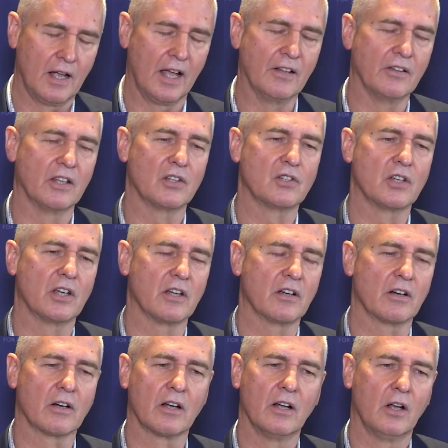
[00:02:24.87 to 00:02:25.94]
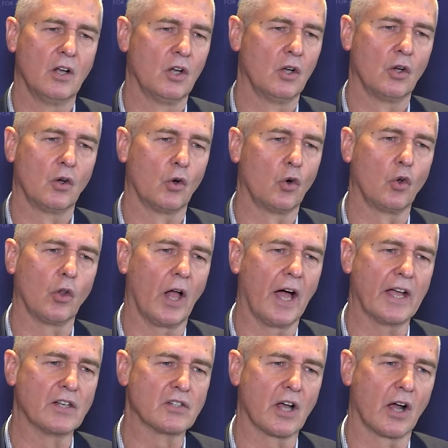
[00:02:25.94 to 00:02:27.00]
And this year, all
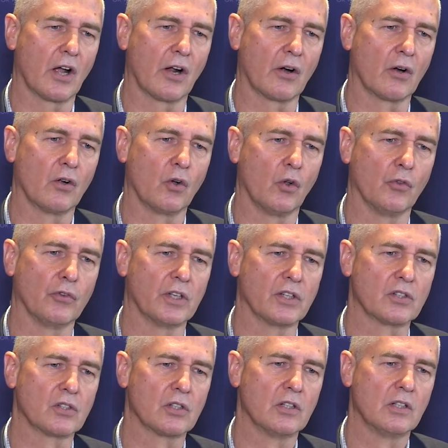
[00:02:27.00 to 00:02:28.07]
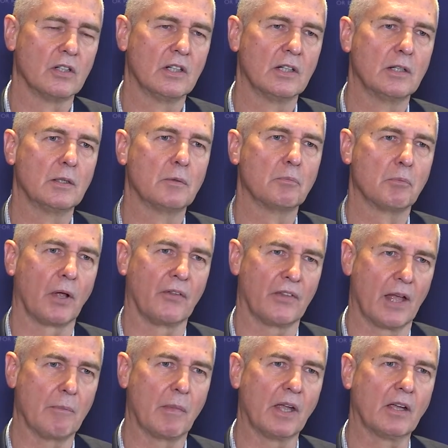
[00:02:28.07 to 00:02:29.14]
eyes are on this
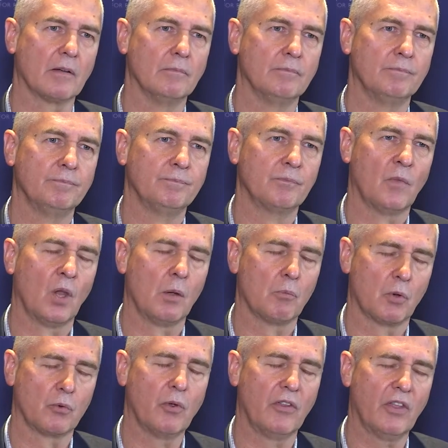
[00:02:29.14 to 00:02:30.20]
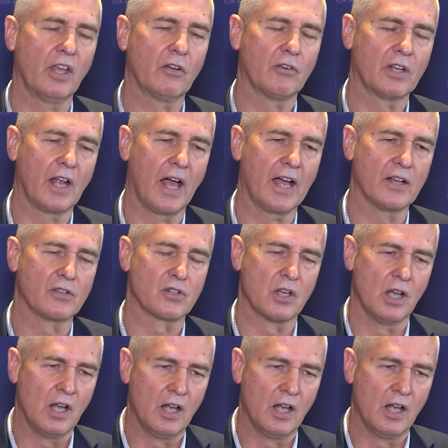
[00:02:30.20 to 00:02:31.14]
pandemic. But we think of it as